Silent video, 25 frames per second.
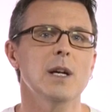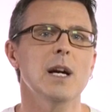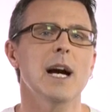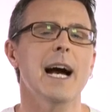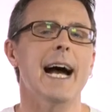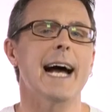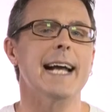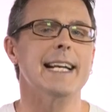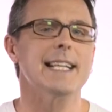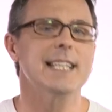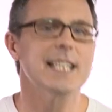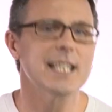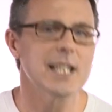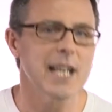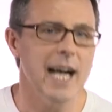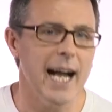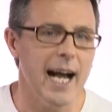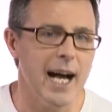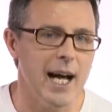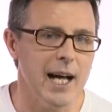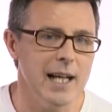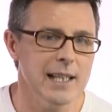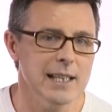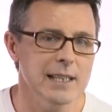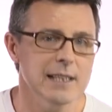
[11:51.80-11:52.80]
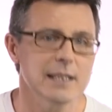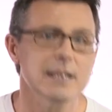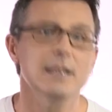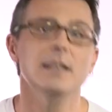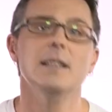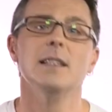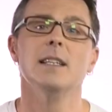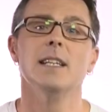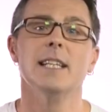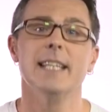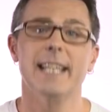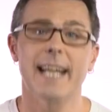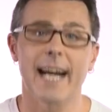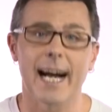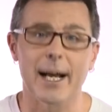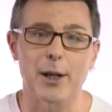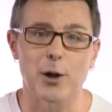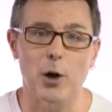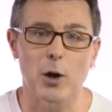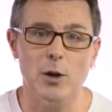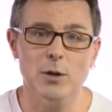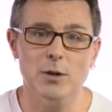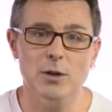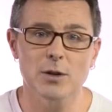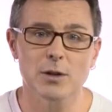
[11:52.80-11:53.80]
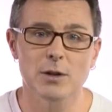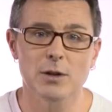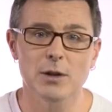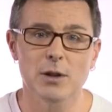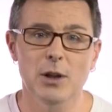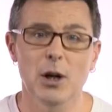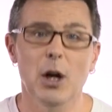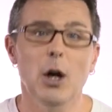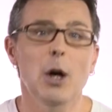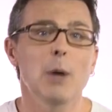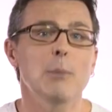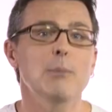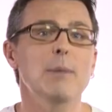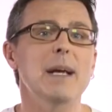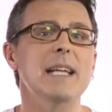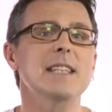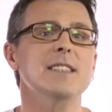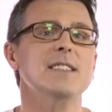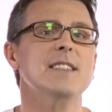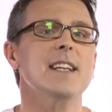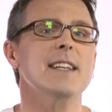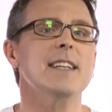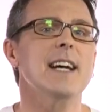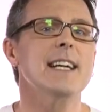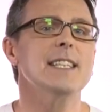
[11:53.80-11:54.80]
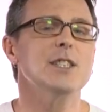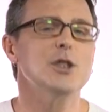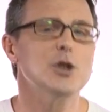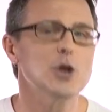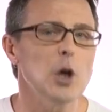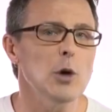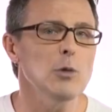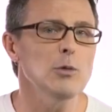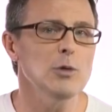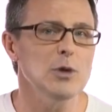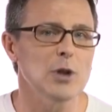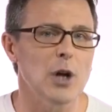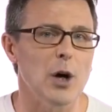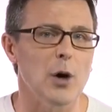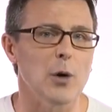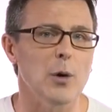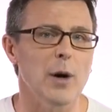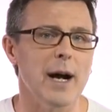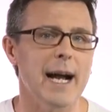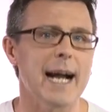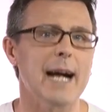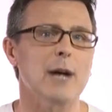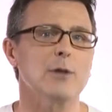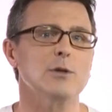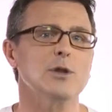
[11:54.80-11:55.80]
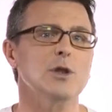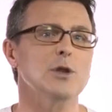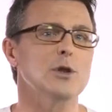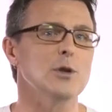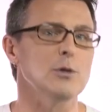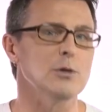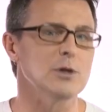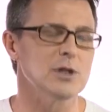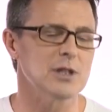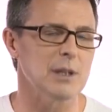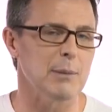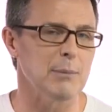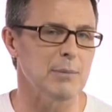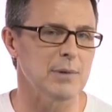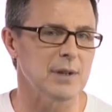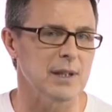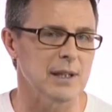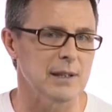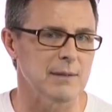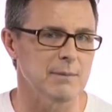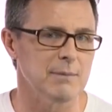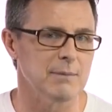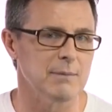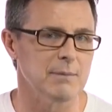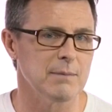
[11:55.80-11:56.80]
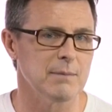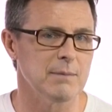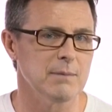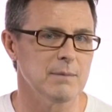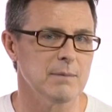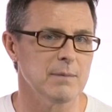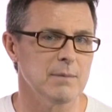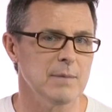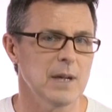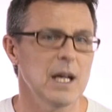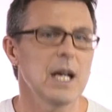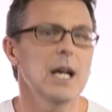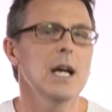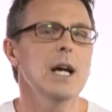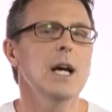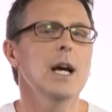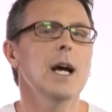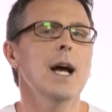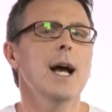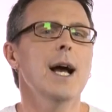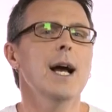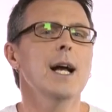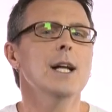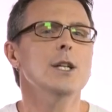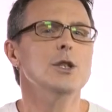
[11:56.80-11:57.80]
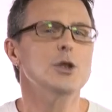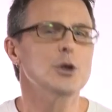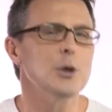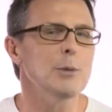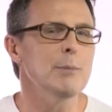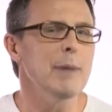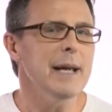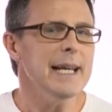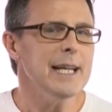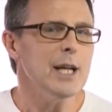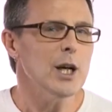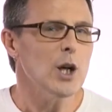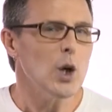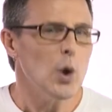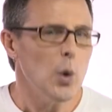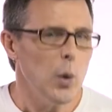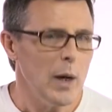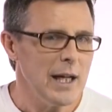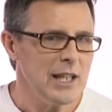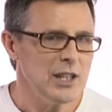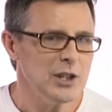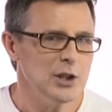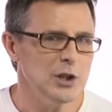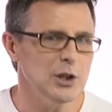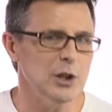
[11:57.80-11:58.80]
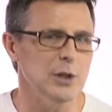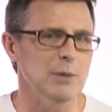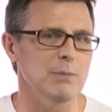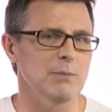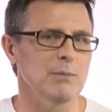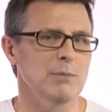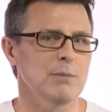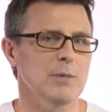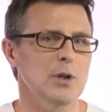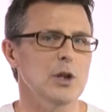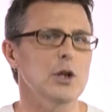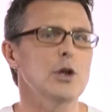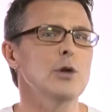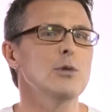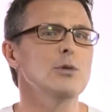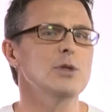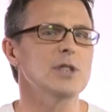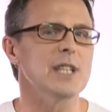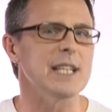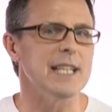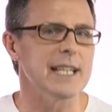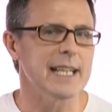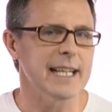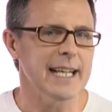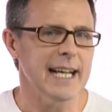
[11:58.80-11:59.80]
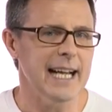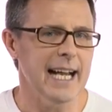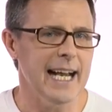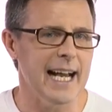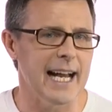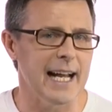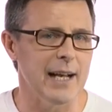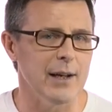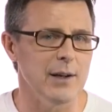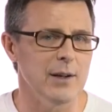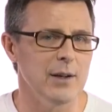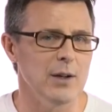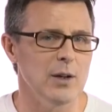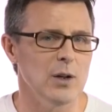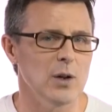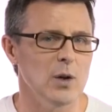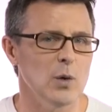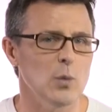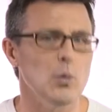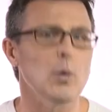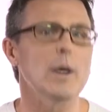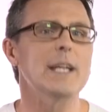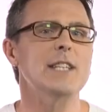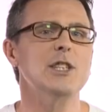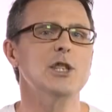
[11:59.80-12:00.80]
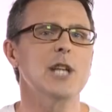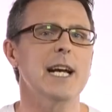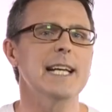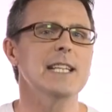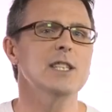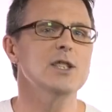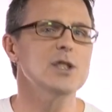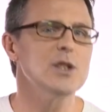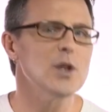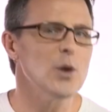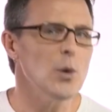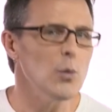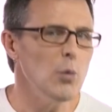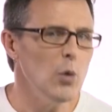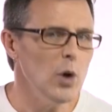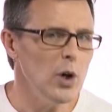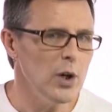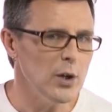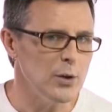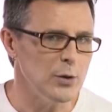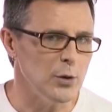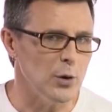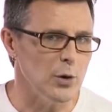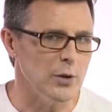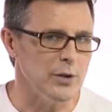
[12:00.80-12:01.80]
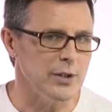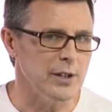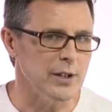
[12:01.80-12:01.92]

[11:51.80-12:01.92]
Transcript: And can't, cannot, means that I don't know how to do something. To make a question using can, we change the word order.